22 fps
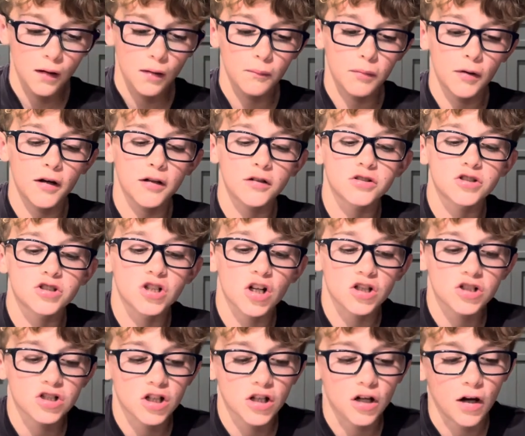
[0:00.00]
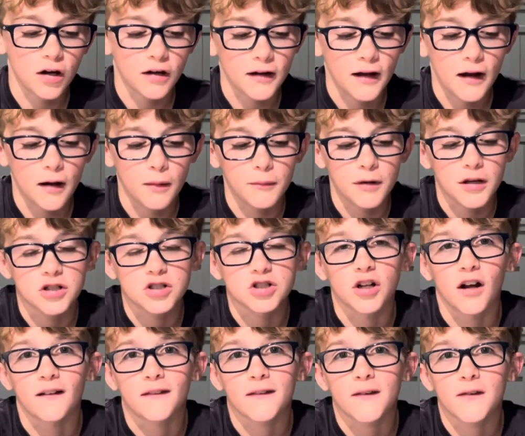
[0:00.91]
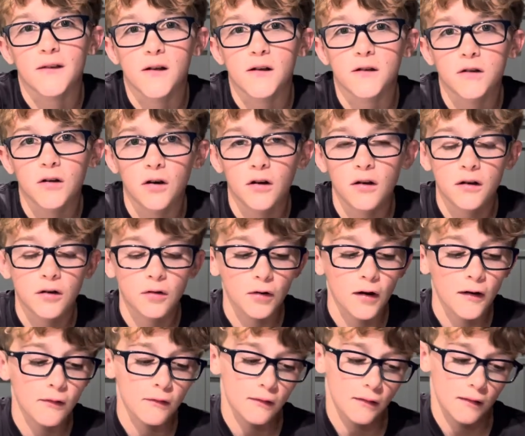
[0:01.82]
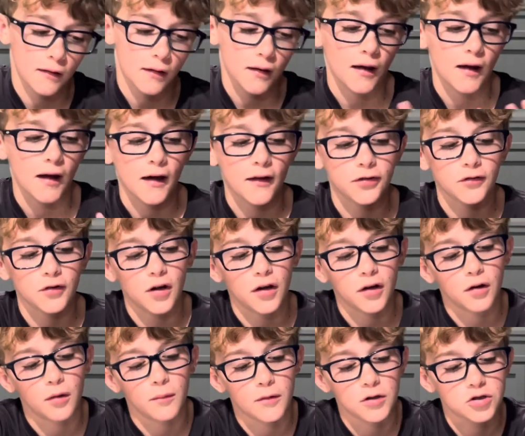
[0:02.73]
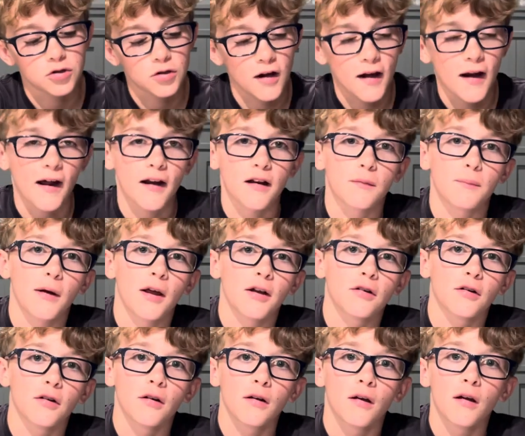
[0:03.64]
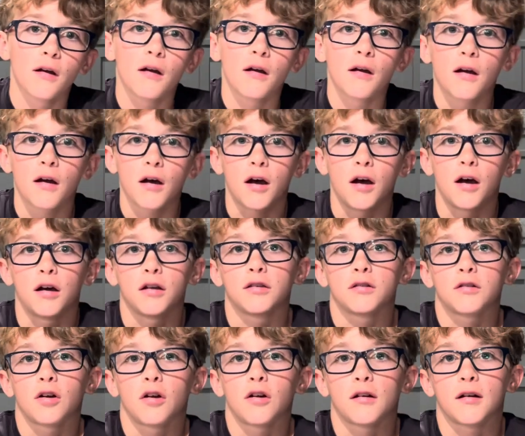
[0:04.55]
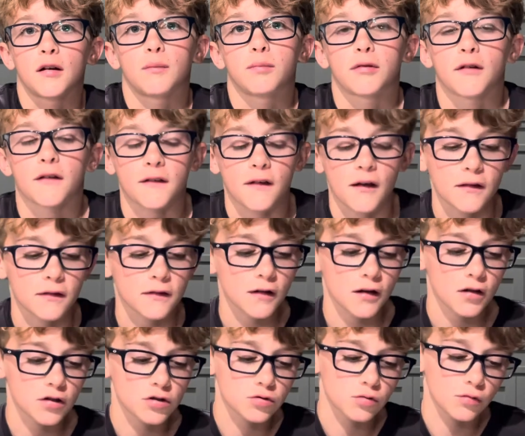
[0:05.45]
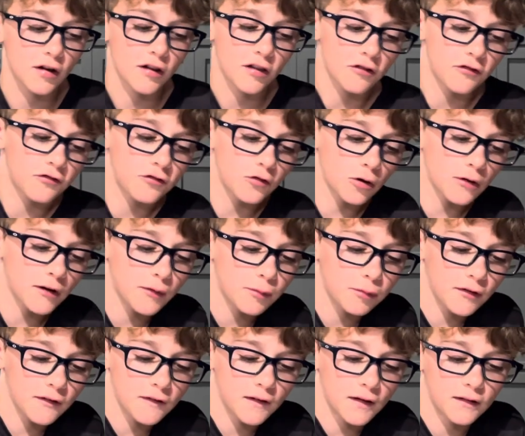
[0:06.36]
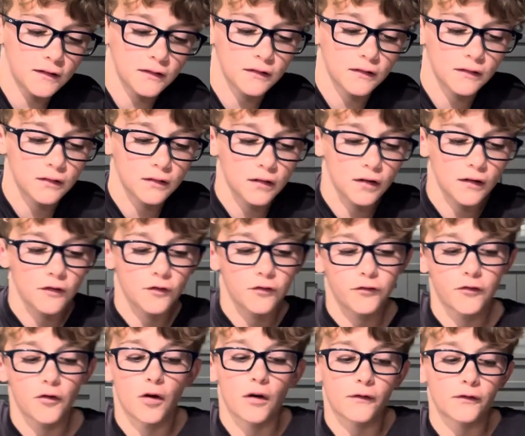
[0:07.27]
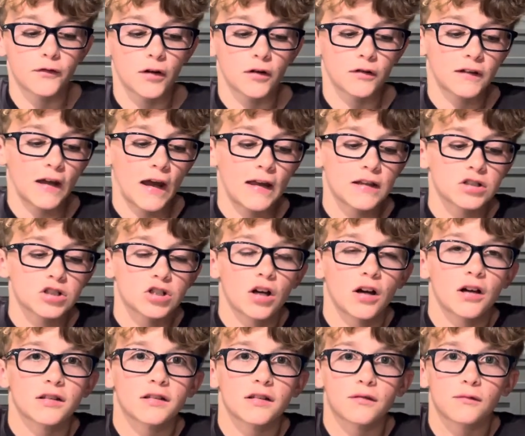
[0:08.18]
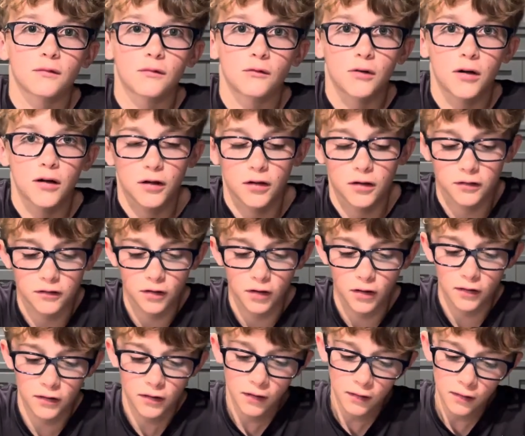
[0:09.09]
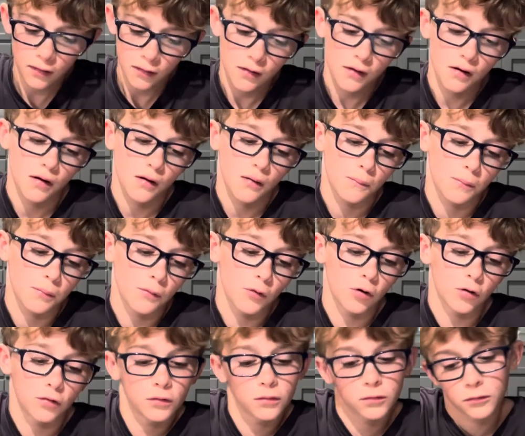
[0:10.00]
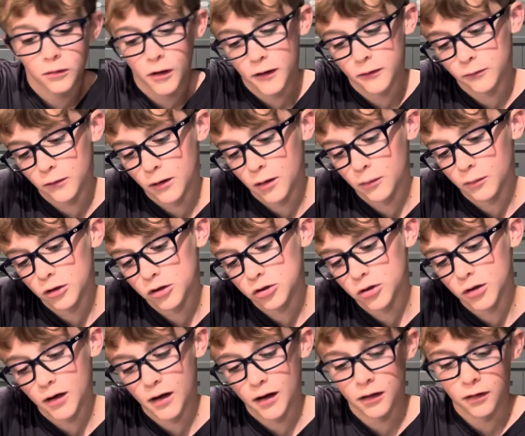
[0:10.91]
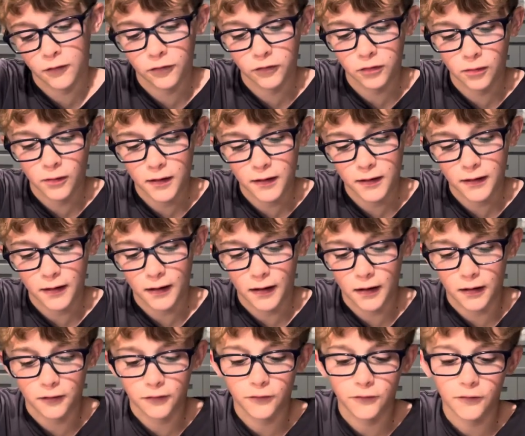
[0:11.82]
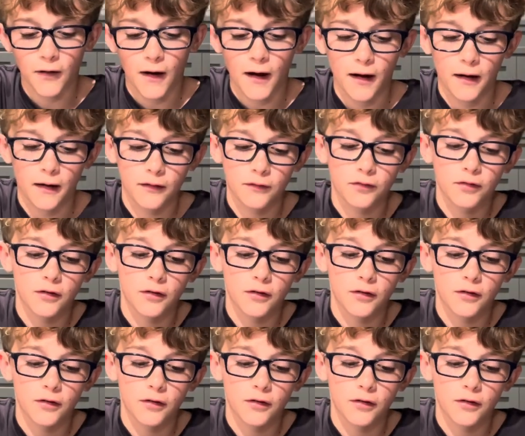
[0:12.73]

But judging on how many shots they took, Atletico Madrid had a better on-target percentage with 40%, because four of their 10 shots went on target. When Real Madrid out of 20 had five.